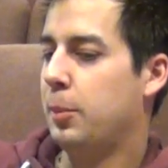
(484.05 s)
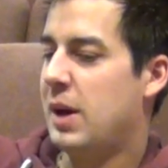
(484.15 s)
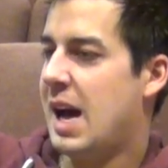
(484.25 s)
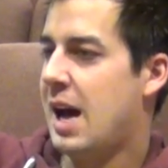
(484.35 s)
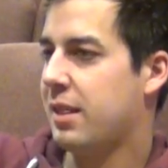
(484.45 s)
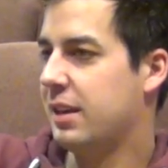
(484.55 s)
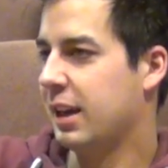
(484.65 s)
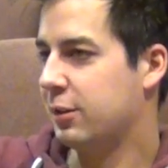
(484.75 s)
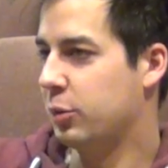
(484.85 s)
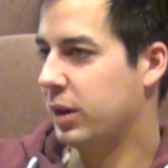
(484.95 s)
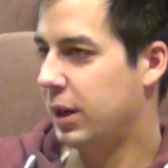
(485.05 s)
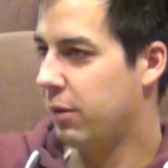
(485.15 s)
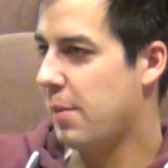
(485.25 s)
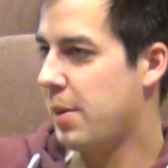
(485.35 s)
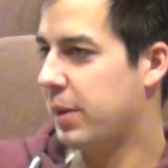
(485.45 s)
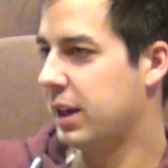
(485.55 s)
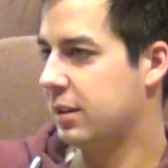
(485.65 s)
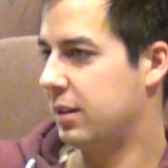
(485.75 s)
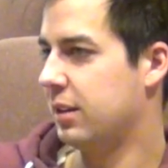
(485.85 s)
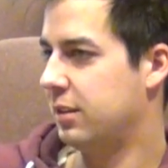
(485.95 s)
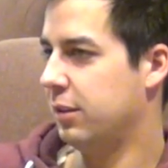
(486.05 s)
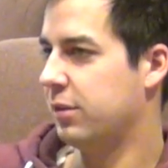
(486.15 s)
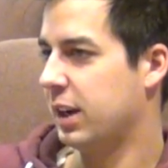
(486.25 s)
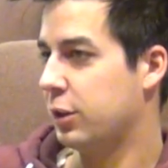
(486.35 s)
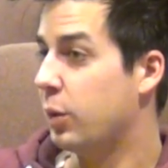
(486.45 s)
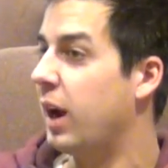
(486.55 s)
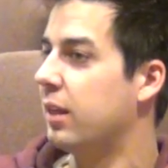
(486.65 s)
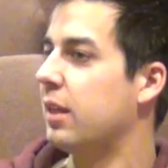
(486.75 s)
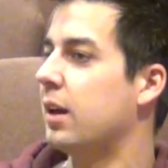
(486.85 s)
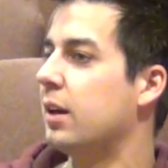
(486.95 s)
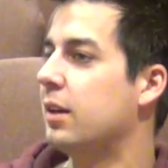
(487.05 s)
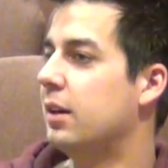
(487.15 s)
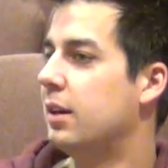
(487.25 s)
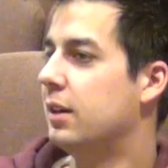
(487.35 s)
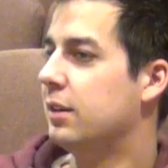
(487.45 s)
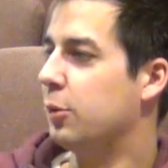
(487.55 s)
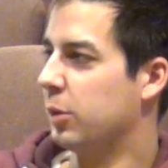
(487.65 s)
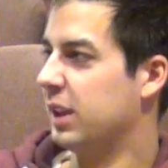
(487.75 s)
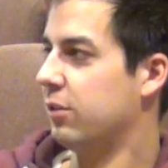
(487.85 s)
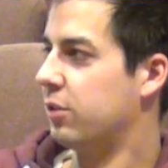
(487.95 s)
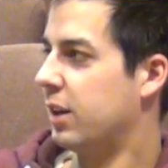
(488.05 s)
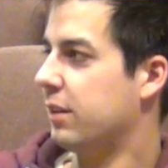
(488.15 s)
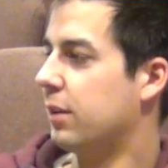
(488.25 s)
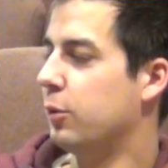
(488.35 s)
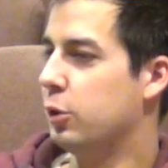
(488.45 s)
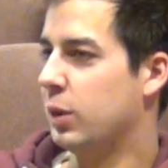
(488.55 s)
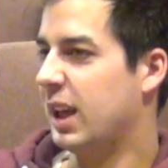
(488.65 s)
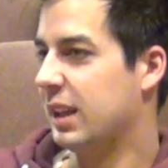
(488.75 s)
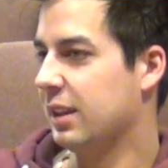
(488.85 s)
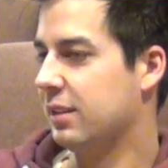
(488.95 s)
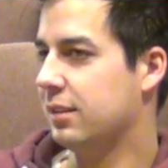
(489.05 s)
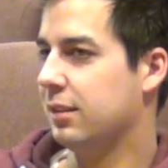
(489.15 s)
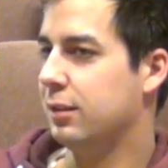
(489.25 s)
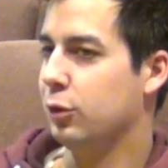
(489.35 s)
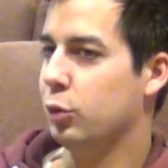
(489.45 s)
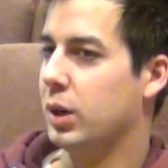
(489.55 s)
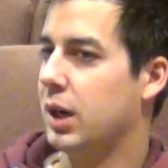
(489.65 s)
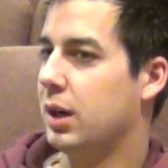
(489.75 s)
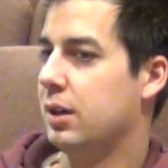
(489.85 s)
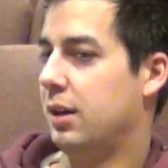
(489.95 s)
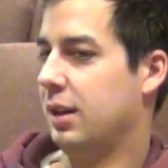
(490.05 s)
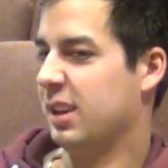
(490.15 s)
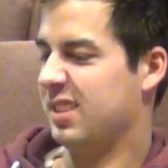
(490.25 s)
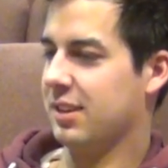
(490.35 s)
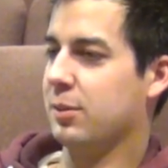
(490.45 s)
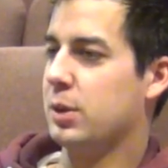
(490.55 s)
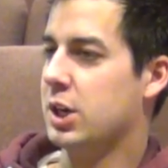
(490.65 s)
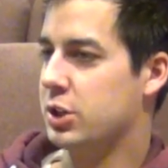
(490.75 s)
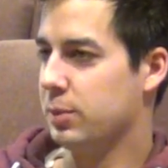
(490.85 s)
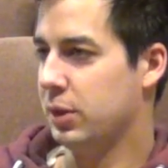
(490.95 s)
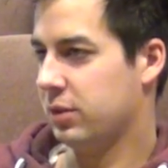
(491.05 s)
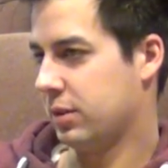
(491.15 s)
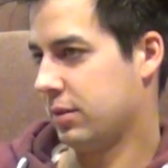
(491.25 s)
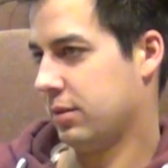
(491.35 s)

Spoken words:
path next to it, and I ride my bike on it. If I could do anything to relieve stress, I would do that and listen to some country music.